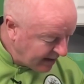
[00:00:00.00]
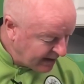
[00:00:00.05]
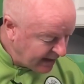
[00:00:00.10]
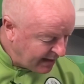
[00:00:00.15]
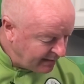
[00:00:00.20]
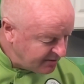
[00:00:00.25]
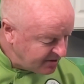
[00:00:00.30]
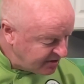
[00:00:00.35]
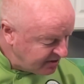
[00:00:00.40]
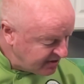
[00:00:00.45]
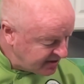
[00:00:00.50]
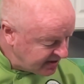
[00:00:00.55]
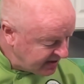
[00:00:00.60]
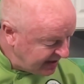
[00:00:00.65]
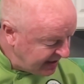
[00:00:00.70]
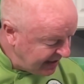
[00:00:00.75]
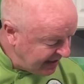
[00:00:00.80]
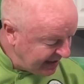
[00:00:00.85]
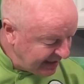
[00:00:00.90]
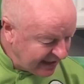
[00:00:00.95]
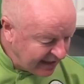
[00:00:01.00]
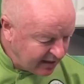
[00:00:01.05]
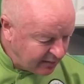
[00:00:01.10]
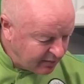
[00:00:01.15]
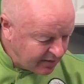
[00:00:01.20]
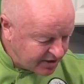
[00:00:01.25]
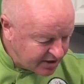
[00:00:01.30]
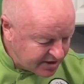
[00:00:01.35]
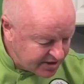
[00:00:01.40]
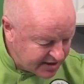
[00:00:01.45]
I was using here,
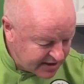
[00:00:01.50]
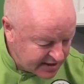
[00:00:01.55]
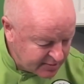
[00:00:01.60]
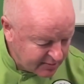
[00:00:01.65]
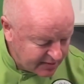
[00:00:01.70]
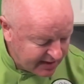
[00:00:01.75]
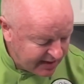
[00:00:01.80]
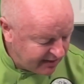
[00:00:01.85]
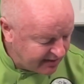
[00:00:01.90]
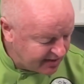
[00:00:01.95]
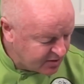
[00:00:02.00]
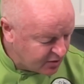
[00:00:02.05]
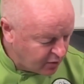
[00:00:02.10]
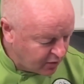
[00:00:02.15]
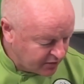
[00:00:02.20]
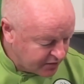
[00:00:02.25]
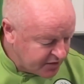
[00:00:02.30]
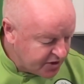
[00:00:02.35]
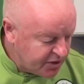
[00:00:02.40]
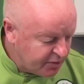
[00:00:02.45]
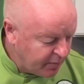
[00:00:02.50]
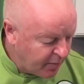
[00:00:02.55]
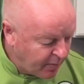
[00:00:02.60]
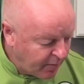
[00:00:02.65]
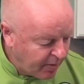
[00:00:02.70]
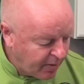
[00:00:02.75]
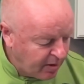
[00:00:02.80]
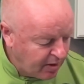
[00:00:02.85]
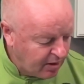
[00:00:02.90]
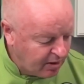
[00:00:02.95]
which is this one here, is called Super
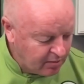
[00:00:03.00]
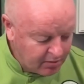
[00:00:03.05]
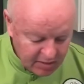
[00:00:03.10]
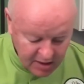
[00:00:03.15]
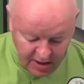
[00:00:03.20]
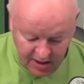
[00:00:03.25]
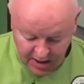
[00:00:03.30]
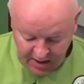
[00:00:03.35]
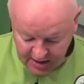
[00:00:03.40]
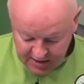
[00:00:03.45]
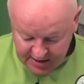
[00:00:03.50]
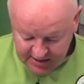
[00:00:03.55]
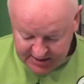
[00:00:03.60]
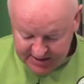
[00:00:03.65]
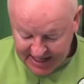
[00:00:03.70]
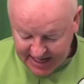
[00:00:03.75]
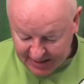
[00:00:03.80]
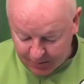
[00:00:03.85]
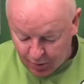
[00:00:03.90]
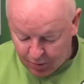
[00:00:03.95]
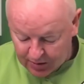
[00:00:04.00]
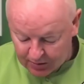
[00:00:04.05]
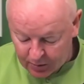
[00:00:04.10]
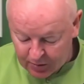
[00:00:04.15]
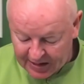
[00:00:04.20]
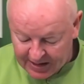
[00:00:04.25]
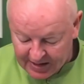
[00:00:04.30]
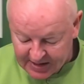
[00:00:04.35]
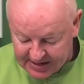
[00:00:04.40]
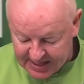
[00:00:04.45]
Pearl. This is like what
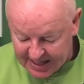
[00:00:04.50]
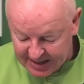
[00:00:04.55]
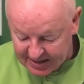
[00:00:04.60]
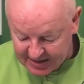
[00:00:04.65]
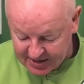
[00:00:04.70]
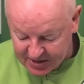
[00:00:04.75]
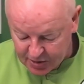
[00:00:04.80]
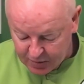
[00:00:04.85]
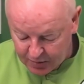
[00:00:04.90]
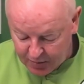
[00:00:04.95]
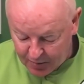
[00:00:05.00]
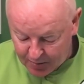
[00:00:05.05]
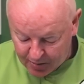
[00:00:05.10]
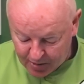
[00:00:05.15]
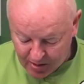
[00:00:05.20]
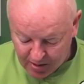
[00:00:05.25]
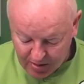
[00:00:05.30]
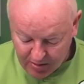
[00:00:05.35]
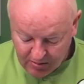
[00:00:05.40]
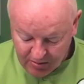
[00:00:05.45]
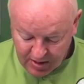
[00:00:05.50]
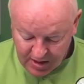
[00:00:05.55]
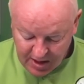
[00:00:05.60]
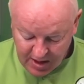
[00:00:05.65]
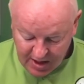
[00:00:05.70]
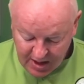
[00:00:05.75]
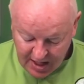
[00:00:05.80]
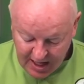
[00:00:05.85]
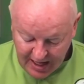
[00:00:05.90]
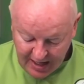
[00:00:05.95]
we sell as Super Pearl.
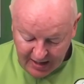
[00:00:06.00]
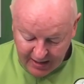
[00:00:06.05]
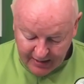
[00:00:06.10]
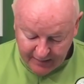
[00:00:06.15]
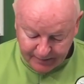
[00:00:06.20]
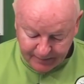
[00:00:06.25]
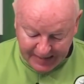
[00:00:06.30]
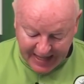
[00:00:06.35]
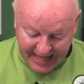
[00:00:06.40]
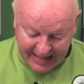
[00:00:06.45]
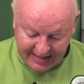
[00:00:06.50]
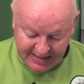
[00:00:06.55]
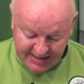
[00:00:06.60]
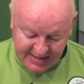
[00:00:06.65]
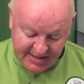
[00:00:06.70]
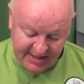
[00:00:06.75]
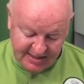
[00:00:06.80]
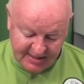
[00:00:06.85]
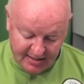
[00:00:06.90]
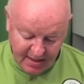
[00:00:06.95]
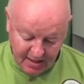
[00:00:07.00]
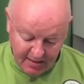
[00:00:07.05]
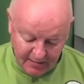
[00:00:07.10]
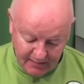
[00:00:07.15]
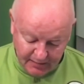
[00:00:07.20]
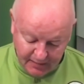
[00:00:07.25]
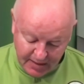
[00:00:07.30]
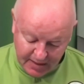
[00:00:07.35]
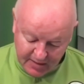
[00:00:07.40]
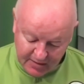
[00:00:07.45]
And this is
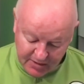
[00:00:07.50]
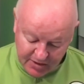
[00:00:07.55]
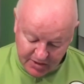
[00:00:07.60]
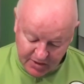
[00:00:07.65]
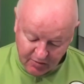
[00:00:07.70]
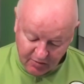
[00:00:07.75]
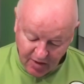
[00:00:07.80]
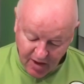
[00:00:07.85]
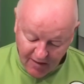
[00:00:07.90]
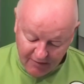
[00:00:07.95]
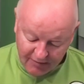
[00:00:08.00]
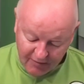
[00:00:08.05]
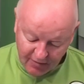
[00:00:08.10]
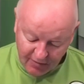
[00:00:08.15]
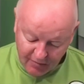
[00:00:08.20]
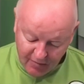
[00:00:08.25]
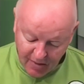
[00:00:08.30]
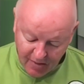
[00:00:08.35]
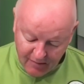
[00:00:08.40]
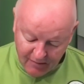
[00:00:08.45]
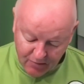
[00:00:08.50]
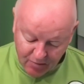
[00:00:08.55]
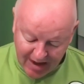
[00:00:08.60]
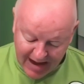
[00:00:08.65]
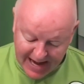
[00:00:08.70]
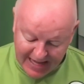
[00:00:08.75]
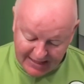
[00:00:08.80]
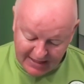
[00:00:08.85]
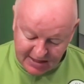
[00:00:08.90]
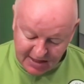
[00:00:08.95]
Sugar Art
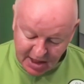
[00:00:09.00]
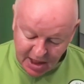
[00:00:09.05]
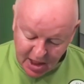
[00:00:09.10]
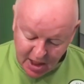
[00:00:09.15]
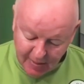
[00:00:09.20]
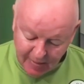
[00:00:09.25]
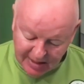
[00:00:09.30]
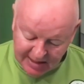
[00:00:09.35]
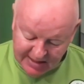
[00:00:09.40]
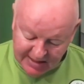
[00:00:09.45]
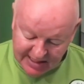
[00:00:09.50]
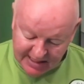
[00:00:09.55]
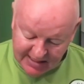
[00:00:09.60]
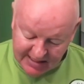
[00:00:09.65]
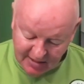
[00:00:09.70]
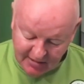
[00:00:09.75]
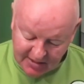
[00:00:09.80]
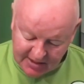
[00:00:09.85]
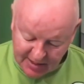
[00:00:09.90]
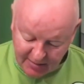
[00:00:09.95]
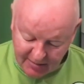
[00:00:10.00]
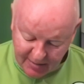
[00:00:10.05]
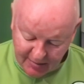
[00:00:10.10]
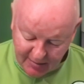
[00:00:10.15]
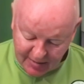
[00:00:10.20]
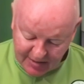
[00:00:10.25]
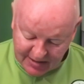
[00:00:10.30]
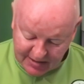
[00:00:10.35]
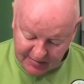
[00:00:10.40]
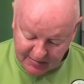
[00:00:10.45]
brand. But as I said, so some of them,
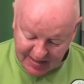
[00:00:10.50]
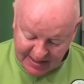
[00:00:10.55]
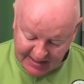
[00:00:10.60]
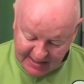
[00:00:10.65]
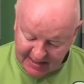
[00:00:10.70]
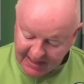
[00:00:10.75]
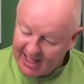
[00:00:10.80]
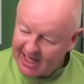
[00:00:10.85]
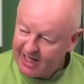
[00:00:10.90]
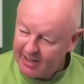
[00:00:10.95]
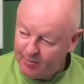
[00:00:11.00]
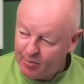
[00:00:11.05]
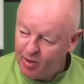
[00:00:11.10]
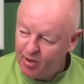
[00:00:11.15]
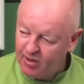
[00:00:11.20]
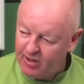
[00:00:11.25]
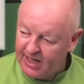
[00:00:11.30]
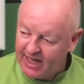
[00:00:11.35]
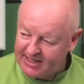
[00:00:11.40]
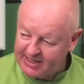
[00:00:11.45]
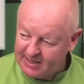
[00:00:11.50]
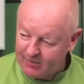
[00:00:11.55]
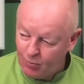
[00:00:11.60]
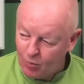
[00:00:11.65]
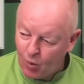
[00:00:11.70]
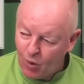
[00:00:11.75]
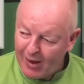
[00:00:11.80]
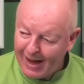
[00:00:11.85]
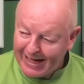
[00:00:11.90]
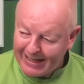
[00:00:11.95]
but it's basically like a pearlescent
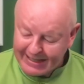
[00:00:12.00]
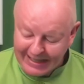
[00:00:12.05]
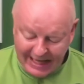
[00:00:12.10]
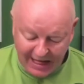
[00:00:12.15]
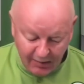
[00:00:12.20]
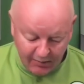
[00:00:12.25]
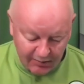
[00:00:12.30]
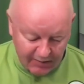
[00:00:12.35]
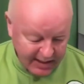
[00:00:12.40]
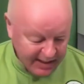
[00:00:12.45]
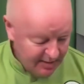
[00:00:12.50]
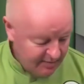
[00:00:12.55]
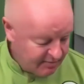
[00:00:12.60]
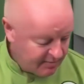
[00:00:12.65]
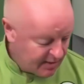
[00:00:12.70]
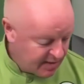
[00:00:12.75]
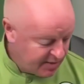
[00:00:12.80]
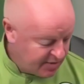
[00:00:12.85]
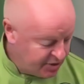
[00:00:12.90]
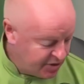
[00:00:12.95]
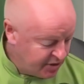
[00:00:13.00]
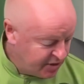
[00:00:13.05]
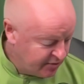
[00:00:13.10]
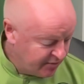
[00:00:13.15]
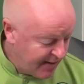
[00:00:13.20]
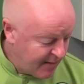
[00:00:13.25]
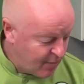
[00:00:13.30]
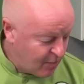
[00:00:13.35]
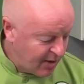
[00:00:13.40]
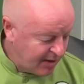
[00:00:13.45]
white. Now, in Sugar
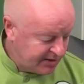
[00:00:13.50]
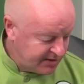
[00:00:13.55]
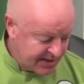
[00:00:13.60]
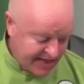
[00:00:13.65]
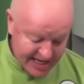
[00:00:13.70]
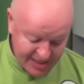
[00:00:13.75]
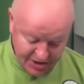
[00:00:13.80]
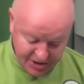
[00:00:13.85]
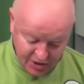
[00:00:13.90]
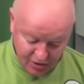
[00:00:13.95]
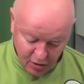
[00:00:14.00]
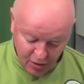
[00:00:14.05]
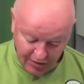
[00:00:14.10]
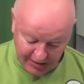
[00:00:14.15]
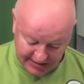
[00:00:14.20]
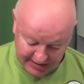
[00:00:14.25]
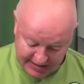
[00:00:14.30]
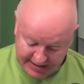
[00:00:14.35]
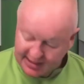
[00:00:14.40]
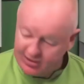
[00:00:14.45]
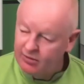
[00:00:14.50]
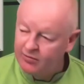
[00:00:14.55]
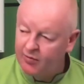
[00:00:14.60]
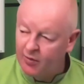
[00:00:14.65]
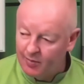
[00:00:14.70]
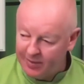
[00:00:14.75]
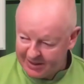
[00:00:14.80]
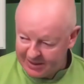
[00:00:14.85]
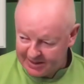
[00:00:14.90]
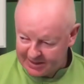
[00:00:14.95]
In ones, they actually call it silver,
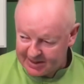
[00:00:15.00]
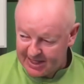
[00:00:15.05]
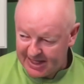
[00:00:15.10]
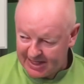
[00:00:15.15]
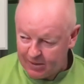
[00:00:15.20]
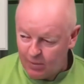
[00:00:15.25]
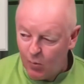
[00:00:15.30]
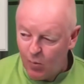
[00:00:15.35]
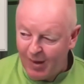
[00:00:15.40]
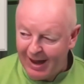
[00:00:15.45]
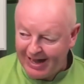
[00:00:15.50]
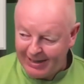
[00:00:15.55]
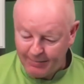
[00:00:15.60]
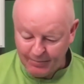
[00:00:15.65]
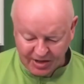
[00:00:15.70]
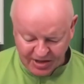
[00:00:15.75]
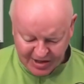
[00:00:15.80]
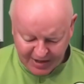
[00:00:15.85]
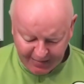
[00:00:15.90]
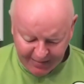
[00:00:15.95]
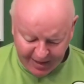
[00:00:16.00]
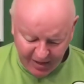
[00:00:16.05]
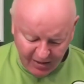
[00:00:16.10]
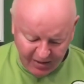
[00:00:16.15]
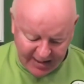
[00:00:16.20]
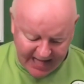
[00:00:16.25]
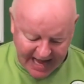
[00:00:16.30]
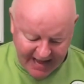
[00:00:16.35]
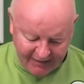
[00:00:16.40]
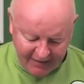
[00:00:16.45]
but it's like a white. But generally, you're
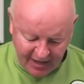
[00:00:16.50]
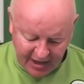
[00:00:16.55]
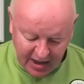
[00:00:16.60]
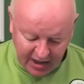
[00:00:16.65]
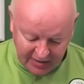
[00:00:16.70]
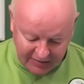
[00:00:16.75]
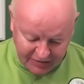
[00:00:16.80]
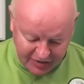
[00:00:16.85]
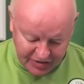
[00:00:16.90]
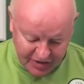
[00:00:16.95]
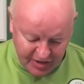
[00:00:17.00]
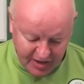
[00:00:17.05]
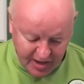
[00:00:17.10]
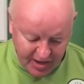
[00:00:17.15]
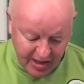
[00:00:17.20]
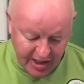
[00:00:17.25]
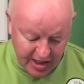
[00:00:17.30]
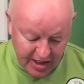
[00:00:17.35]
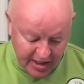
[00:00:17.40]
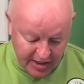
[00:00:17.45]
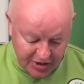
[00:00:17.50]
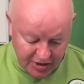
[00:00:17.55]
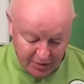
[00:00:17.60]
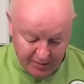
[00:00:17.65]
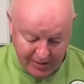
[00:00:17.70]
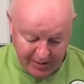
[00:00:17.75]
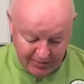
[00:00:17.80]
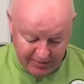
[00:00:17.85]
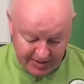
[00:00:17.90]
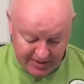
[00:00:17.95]
going to have a color chart, so you'll
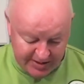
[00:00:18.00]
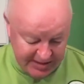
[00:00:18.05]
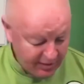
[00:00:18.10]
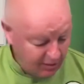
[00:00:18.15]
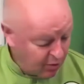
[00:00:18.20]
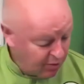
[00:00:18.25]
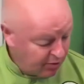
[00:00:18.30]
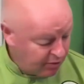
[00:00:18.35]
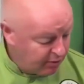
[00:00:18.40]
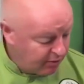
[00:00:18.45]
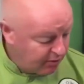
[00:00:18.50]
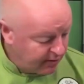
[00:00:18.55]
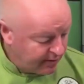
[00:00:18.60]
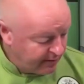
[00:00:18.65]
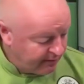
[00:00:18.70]
be able to see what you're looking